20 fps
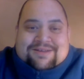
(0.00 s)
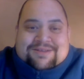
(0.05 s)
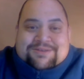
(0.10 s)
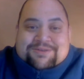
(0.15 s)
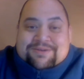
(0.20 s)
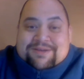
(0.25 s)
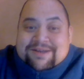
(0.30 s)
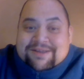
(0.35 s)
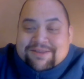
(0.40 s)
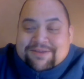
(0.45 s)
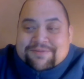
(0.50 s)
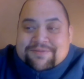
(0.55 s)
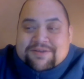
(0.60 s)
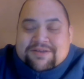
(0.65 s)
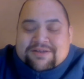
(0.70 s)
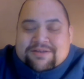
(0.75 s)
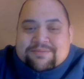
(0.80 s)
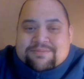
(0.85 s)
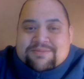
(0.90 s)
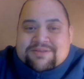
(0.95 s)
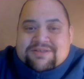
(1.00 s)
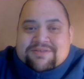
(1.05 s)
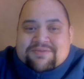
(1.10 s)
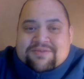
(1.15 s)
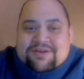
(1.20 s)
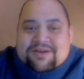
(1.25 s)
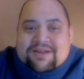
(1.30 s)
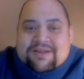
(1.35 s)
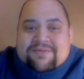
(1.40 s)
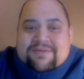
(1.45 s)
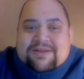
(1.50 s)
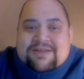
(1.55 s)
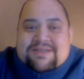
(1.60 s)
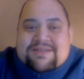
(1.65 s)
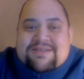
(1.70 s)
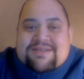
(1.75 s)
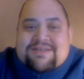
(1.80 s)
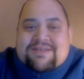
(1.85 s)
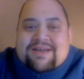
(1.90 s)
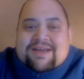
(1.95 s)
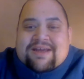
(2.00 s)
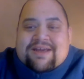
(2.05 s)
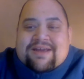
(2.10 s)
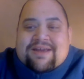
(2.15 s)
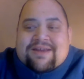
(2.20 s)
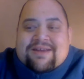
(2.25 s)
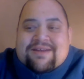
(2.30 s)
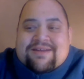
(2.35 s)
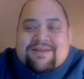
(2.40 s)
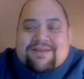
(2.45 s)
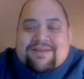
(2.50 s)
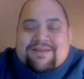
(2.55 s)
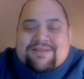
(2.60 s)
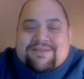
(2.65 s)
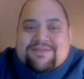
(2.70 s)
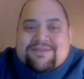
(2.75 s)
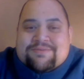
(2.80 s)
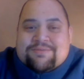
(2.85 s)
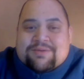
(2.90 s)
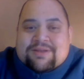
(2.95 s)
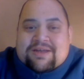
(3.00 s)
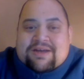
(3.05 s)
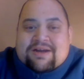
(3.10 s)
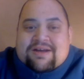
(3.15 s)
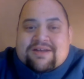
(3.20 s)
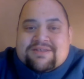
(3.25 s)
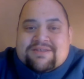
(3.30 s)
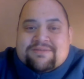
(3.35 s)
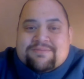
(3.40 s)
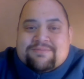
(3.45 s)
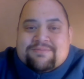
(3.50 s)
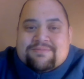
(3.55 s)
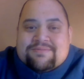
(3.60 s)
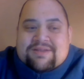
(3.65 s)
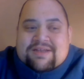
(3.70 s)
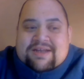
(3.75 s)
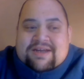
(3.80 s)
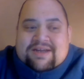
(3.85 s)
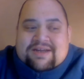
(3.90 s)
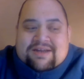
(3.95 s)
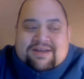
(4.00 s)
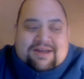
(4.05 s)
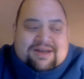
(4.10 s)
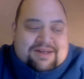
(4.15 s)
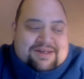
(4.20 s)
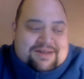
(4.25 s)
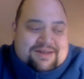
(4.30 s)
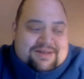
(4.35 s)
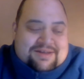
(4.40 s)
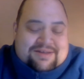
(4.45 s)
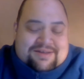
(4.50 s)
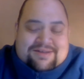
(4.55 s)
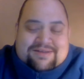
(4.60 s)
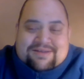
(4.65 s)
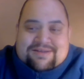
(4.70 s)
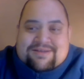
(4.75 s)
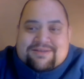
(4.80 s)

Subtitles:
screening the films for all of us, and it's really awesome that I